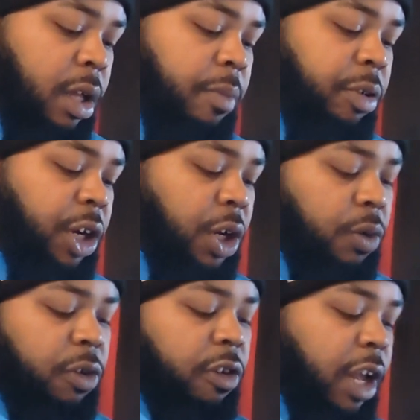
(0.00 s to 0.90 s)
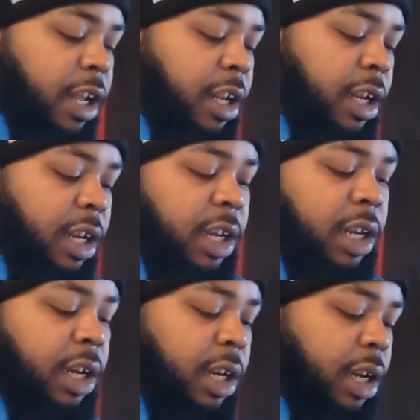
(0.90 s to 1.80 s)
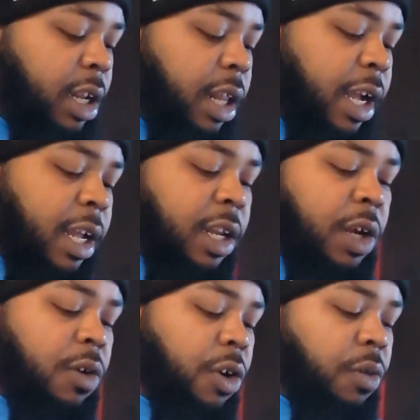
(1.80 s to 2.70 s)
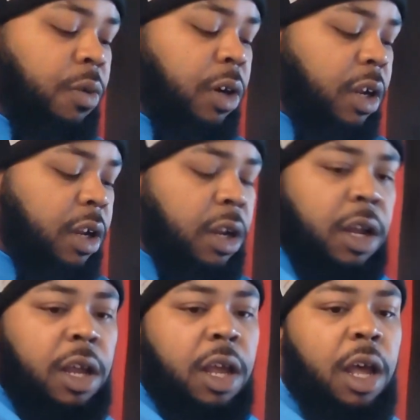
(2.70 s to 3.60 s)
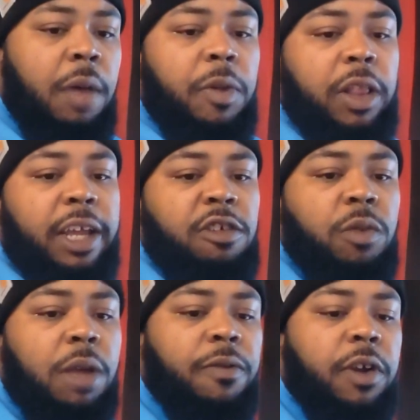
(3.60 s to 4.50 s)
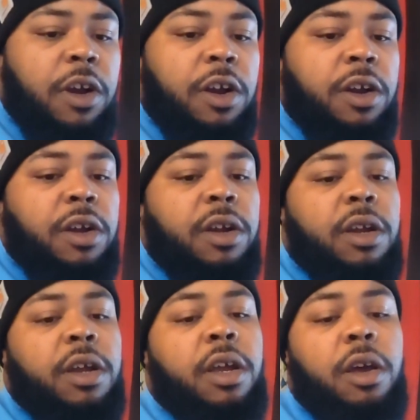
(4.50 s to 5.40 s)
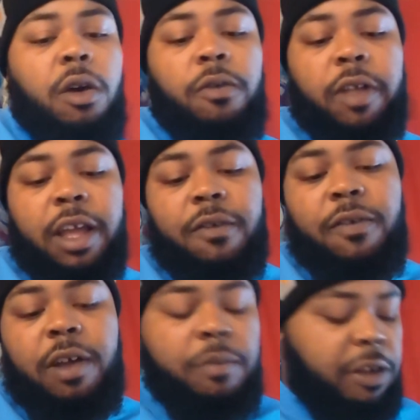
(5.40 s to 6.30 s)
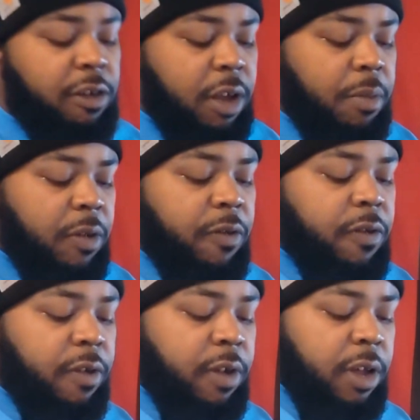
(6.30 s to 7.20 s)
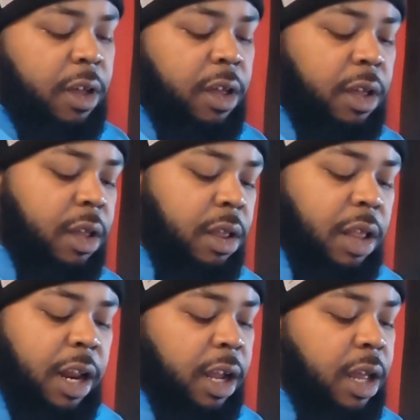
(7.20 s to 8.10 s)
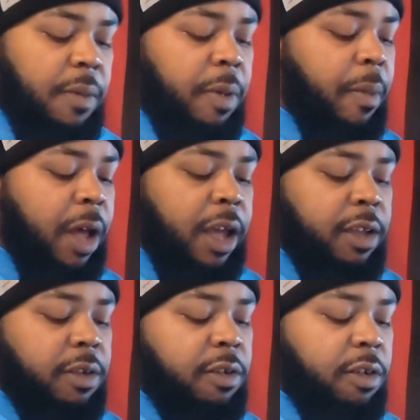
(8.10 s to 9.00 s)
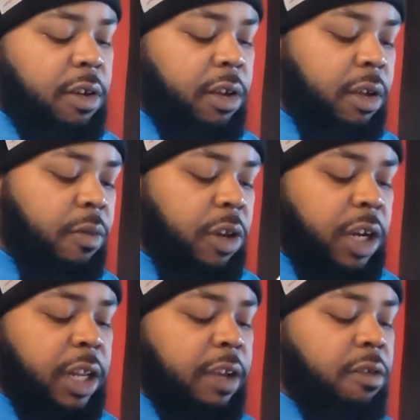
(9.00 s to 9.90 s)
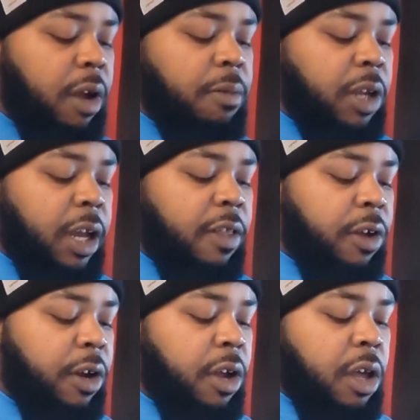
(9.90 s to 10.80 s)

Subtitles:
Preschool sizes. Like I told you, I'm gonna lace swap for her. Hopefully I can find me some if they didn't come in mine. We just lace swap together.